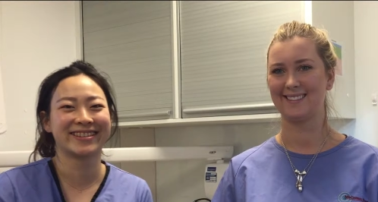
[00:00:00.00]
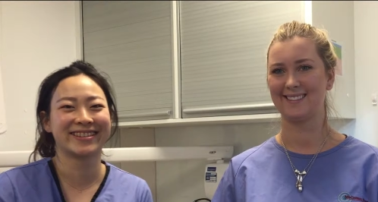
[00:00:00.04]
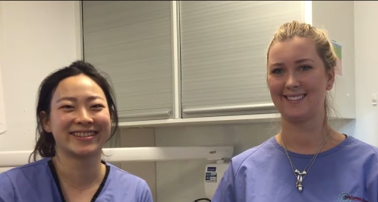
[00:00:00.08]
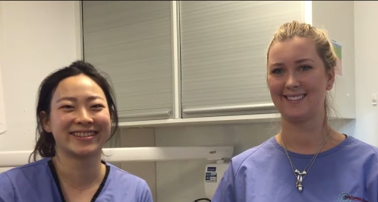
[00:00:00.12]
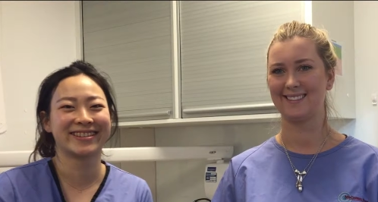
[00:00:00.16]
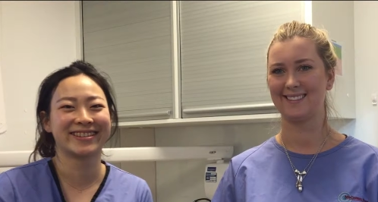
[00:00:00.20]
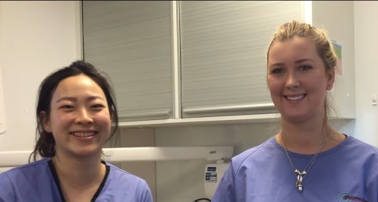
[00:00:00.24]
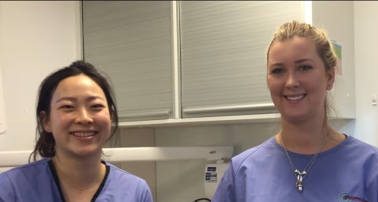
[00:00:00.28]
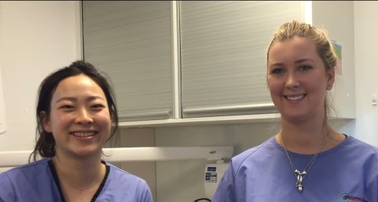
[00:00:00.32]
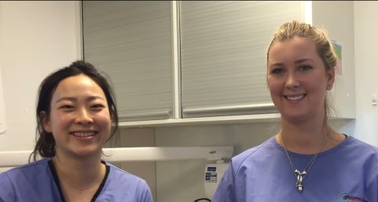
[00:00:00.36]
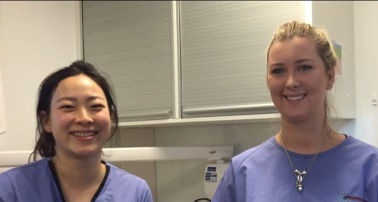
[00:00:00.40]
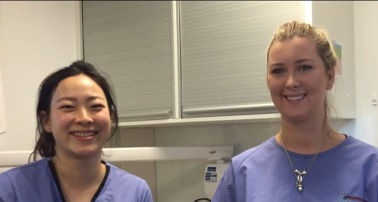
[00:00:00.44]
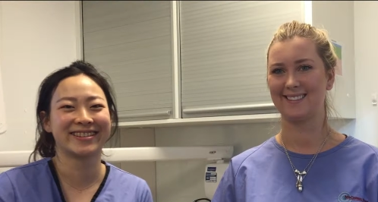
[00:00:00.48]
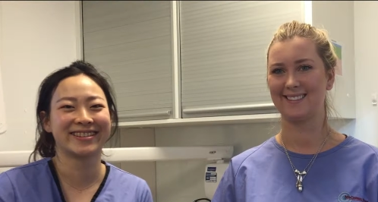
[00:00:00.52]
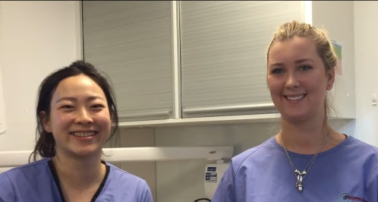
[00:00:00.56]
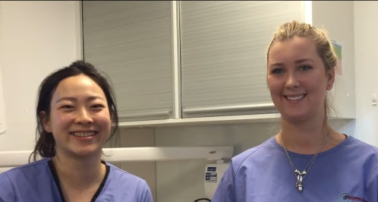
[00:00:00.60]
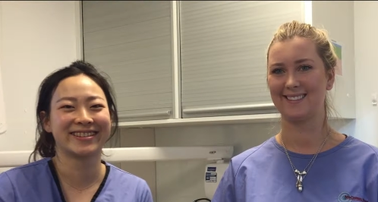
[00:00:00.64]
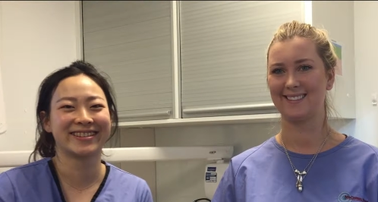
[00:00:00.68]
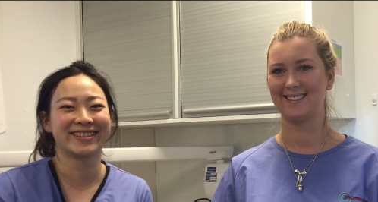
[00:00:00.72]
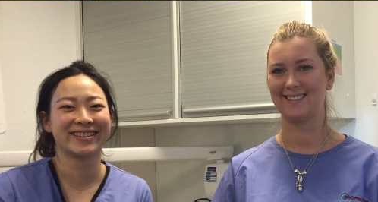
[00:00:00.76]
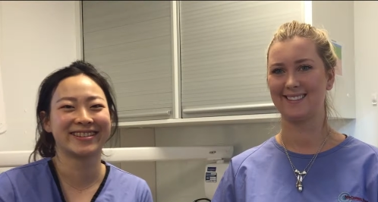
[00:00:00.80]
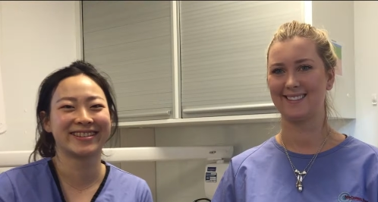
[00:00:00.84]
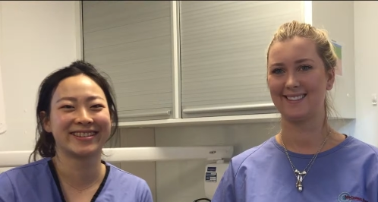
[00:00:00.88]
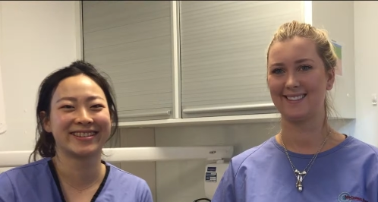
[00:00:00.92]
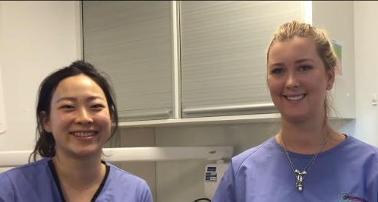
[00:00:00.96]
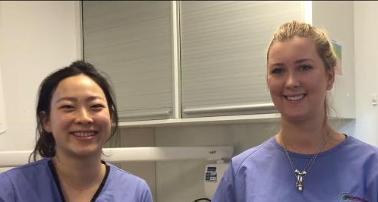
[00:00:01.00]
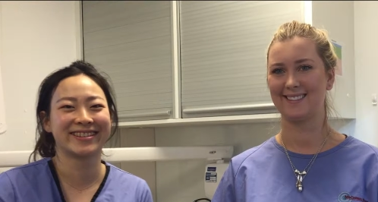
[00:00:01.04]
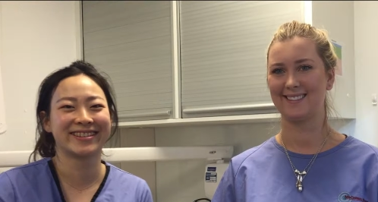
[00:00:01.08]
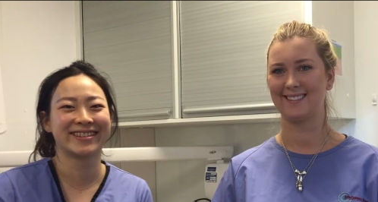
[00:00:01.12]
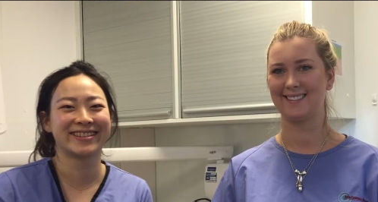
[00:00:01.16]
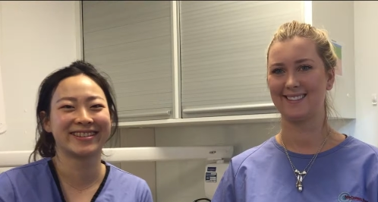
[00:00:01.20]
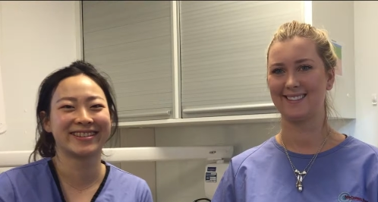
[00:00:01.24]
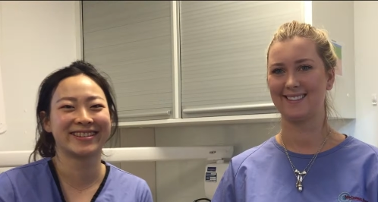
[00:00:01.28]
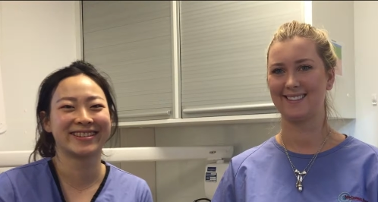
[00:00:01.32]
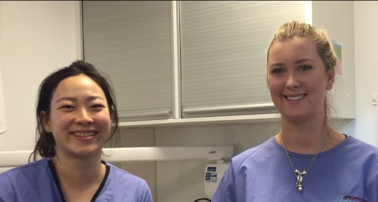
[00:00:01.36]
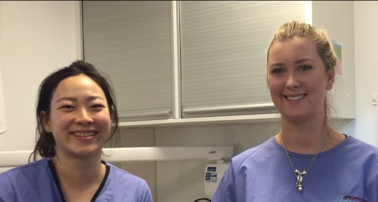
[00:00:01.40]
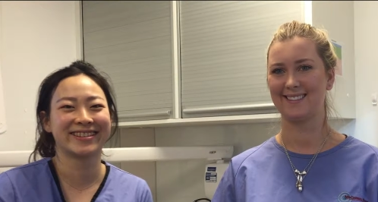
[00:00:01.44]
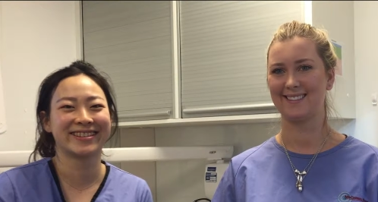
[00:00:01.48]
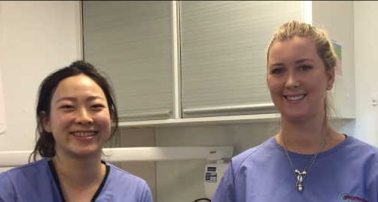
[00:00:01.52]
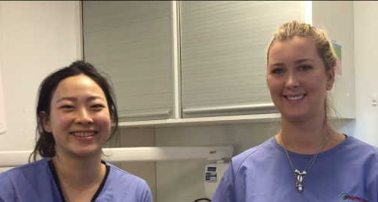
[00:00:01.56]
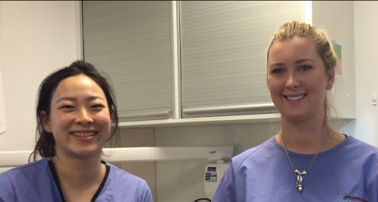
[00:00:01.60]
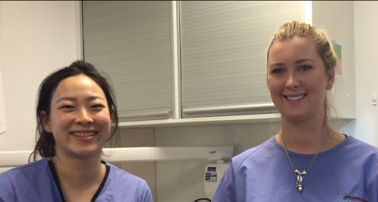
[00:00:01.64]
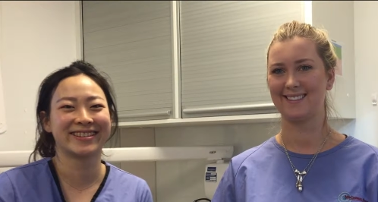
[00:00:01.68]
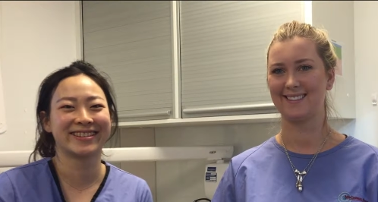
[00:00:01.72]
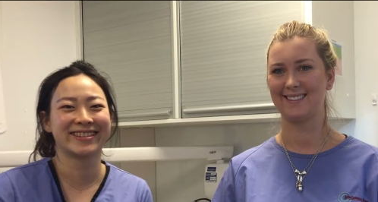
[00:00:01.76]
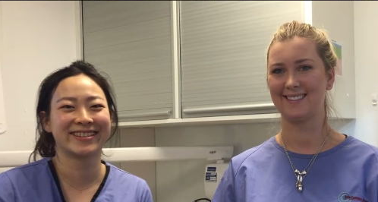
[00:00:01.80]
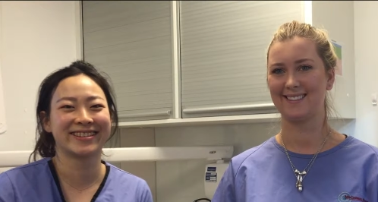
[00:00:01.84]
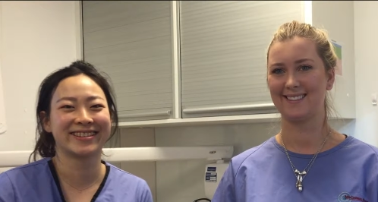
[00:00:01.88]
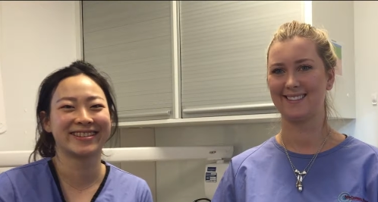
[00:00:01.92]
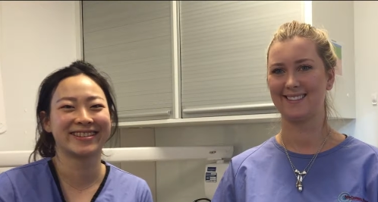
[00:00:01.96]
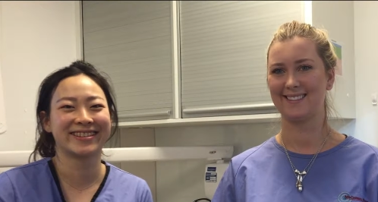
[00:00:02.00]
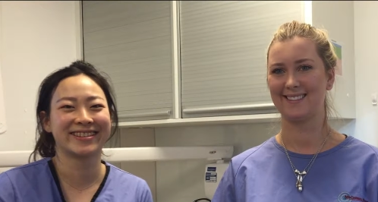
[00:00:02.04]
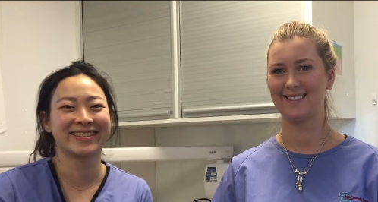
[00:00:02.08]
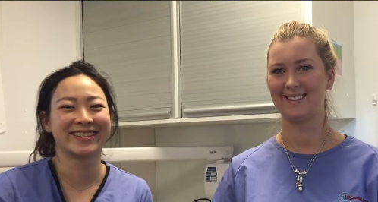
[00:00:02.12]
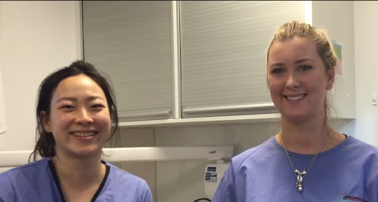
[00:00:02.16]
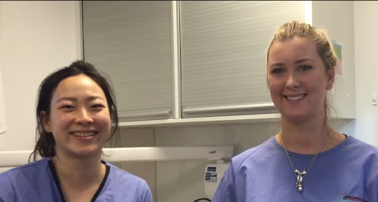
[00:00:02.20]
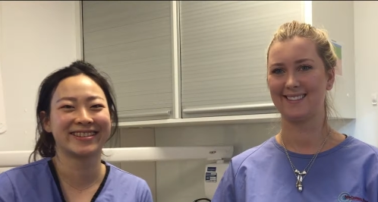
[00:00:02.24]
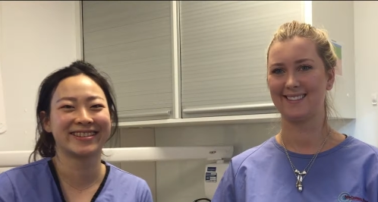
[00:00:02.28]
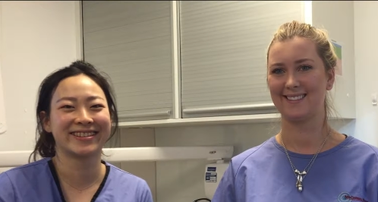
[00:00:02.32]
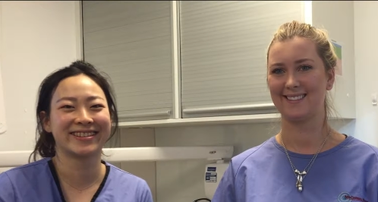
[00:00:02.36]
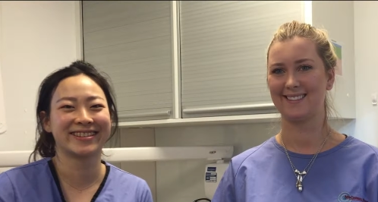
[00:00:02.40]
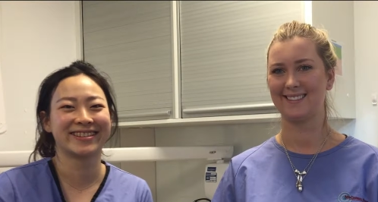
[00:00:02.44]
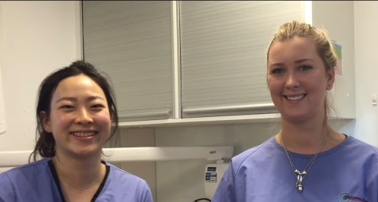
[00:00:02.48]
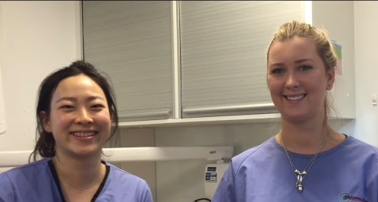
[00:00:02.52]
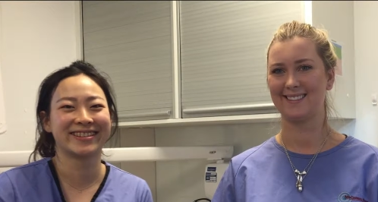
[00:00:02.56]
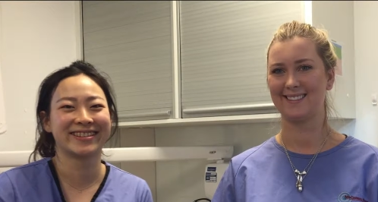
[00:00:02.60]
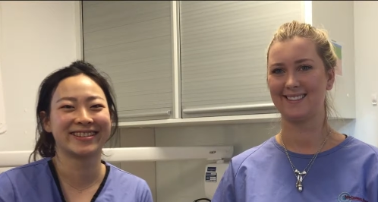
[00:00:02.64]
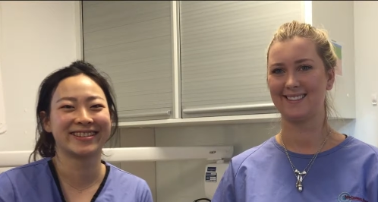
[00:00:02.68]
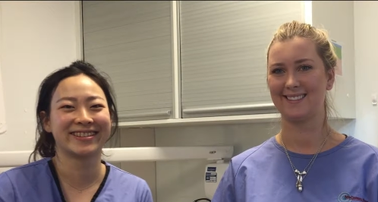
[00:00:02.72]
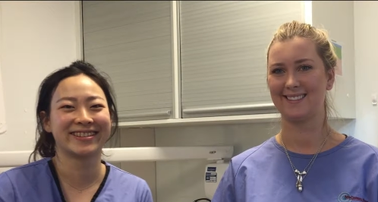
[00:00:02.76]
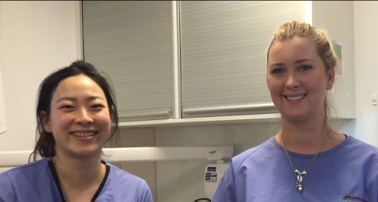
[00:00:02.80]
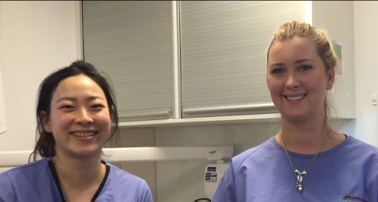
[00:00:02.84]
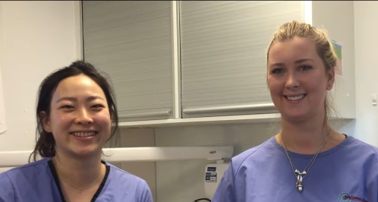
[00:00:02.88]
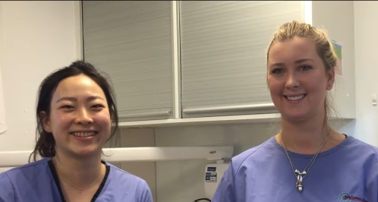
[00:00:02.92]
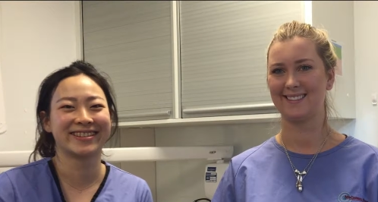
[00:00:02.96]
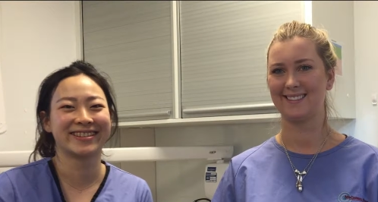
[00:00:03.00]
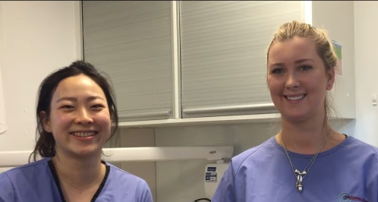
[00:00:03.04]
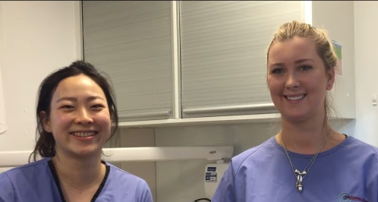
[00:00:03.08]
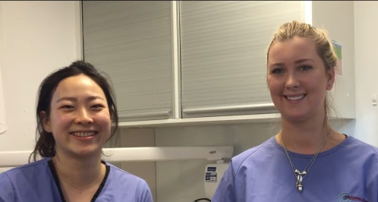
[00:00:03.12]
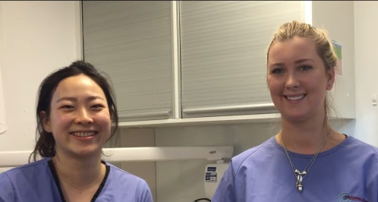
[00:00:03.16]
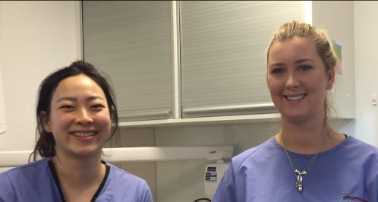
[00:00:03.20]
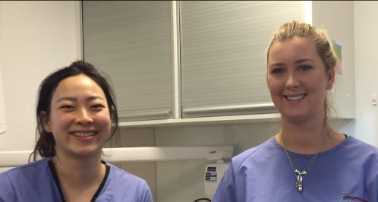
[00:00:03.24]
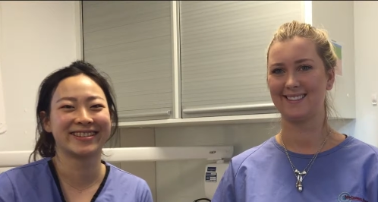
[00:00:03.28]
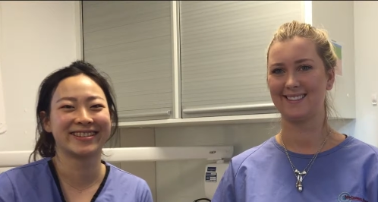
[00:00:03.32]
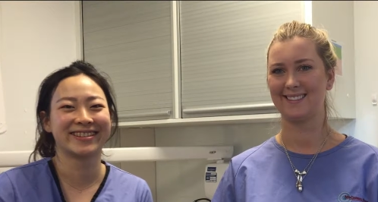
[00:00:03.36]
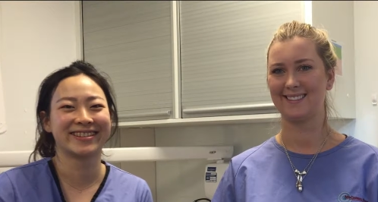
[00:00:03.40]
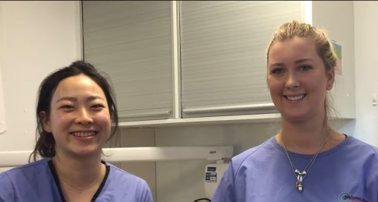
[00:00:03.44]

Nobody speaks.